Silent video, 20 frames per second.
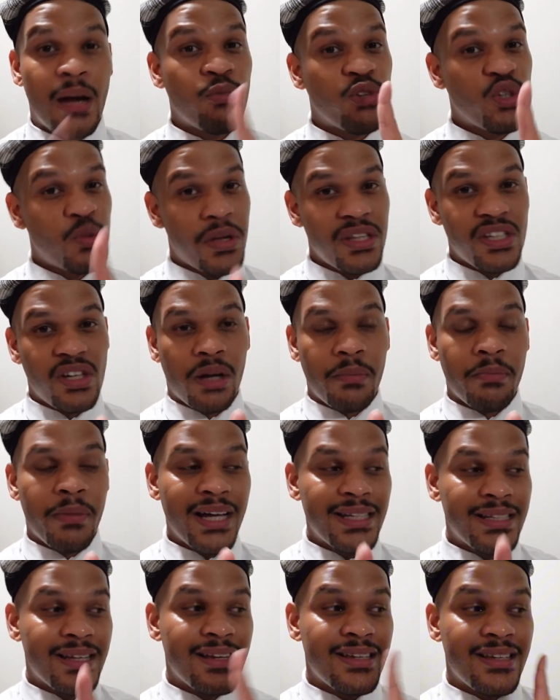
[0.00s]
I'm just waiting on
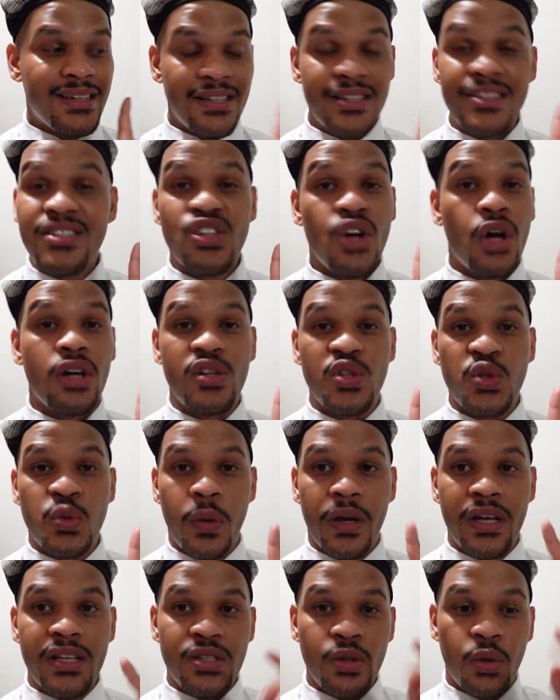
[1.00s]
Mata. He is on his
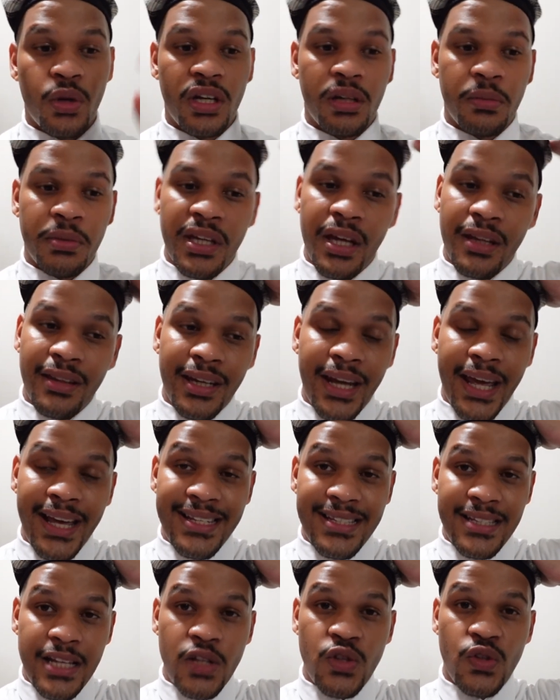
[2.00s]
way, so he'll be in the
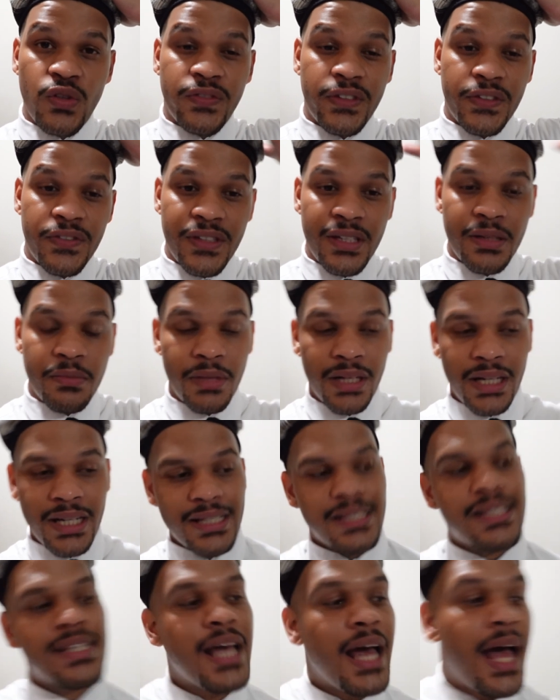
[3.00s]
next 10 to 15
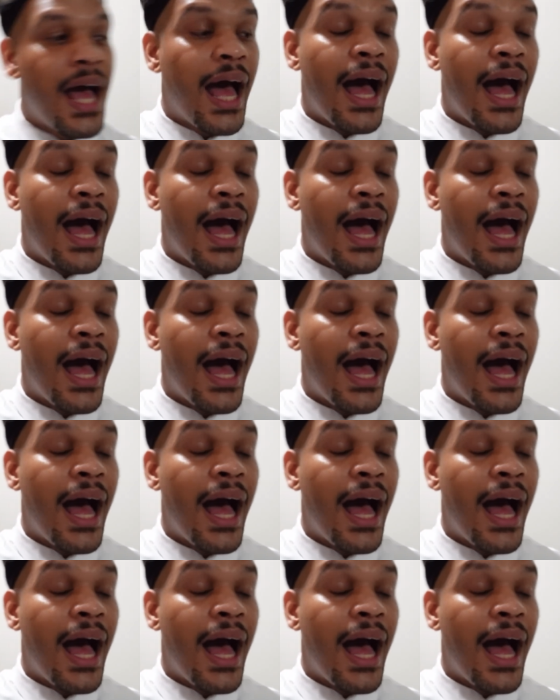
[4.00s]
minutes.